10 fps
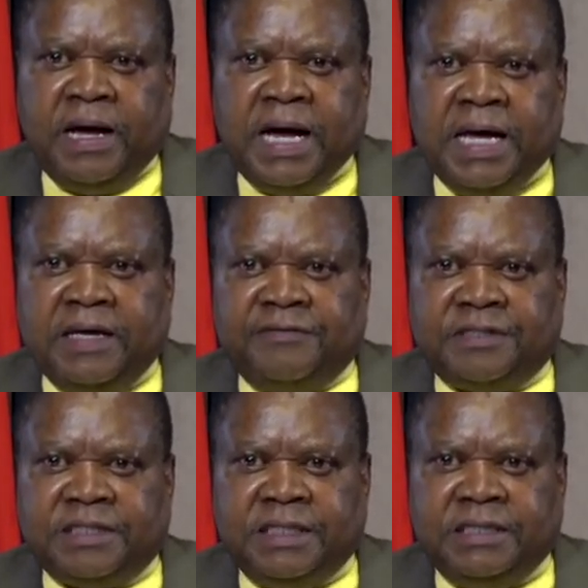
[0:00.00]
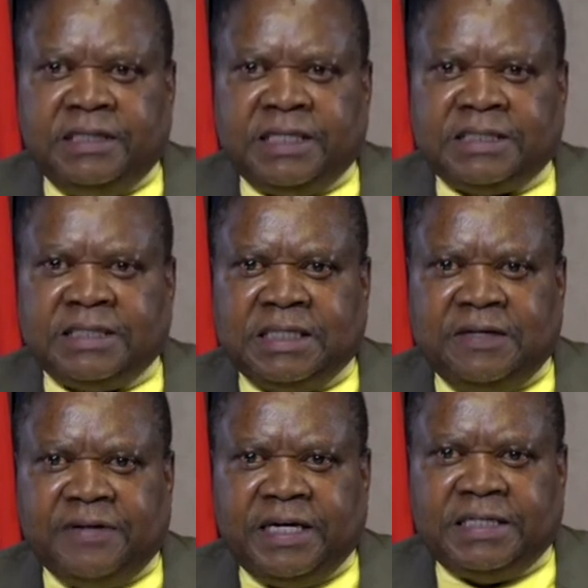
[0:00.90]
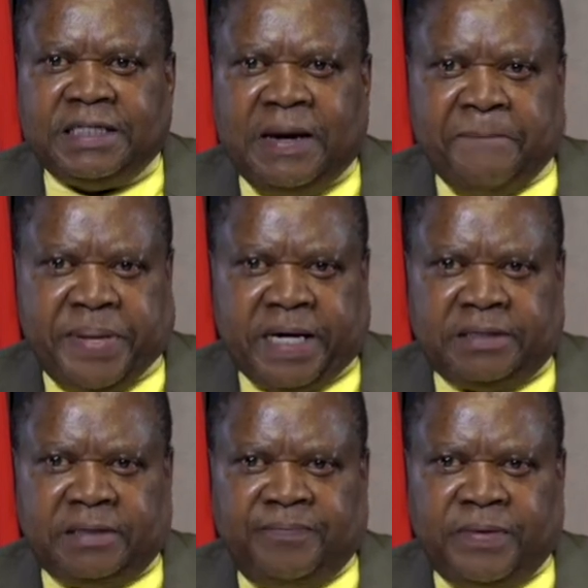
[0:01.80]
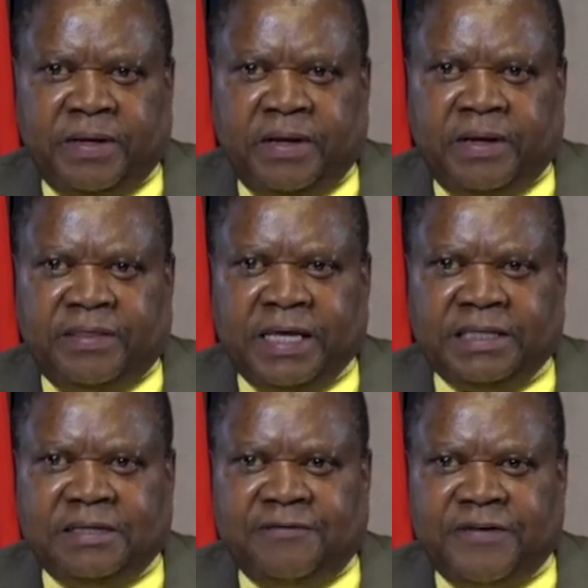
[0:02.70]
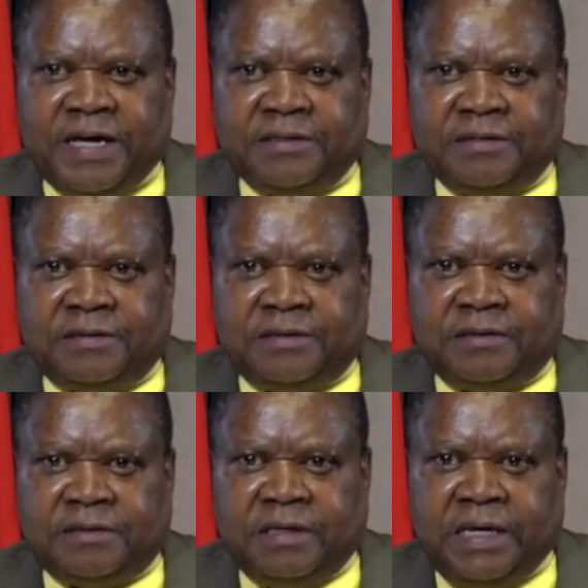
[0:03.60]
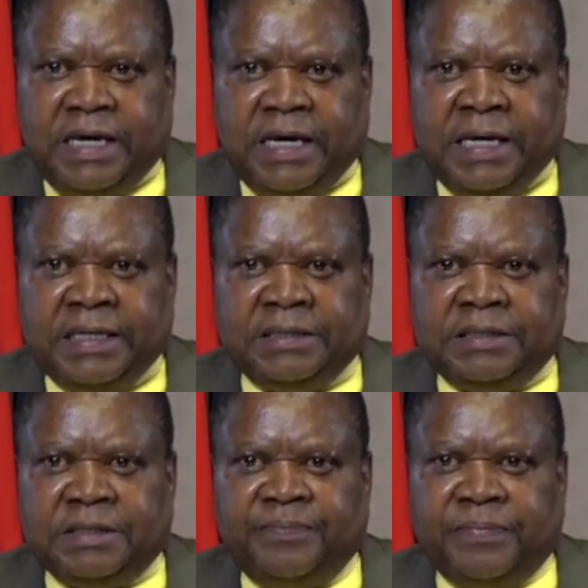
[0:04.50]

I have seen the significant impact that defense and